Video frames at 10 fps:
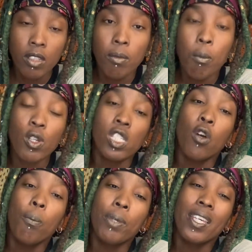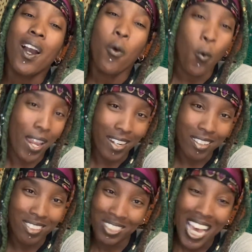more so be
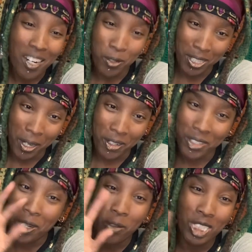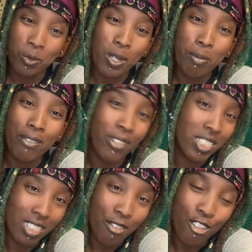aware, not on alert. You don't just want to be
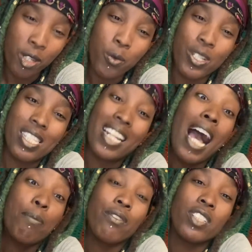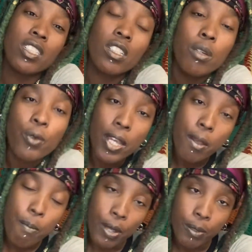vigilant for no reason, hyper vigilant,
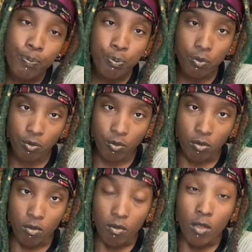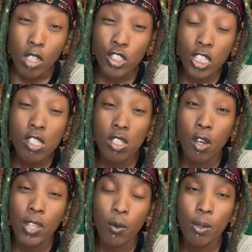right? But just
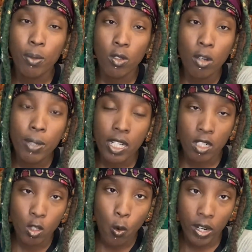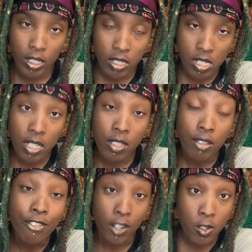know that with Pluto being in Aquarius in your
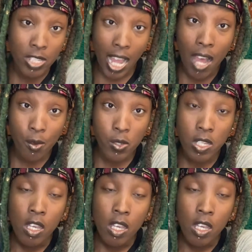first house,